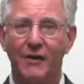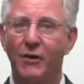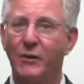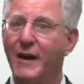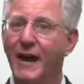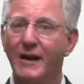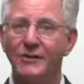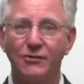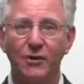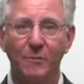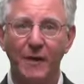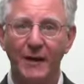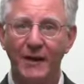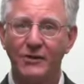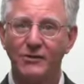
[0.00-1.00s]
though he has no
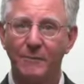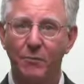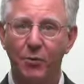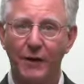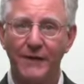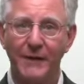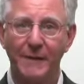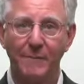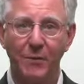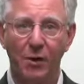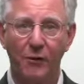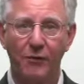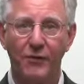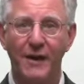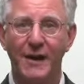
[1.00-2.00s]
money to support them
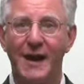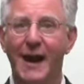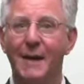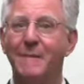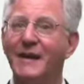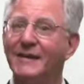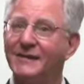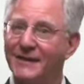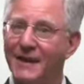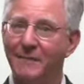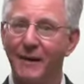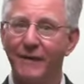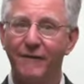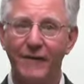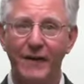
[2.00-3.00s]
both and may seem
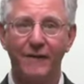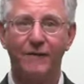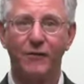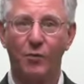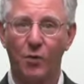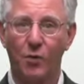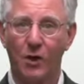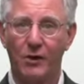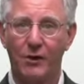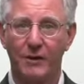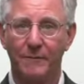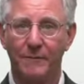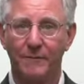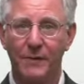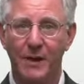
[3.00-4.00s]
unfit for work.
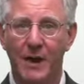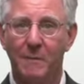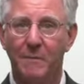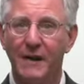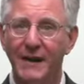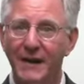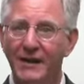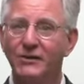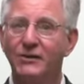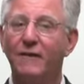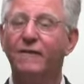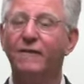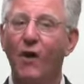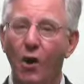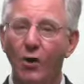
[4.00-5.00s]
But he is
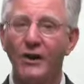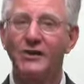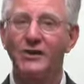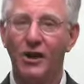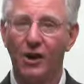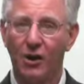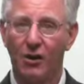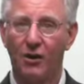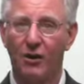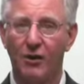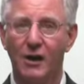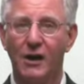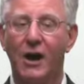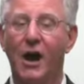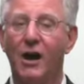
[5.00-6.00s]
devoted to her,
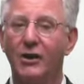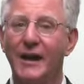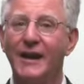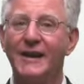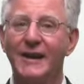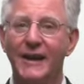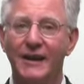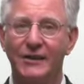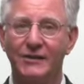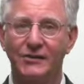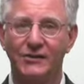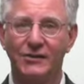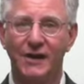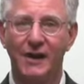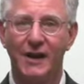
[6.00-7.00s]
unlike
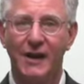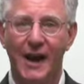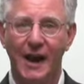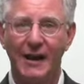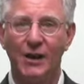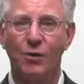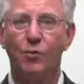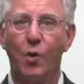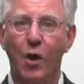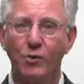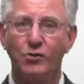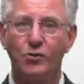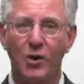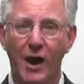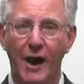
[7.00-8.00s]
Higgins, and he
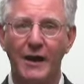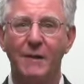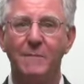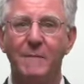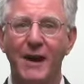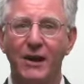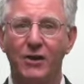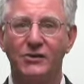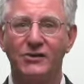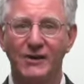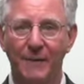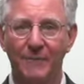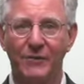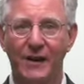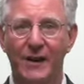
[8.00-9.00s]
won't try to make her
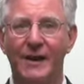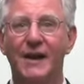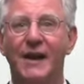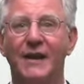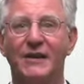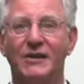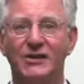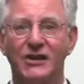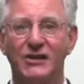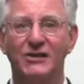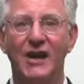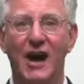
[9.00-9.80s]
something that she is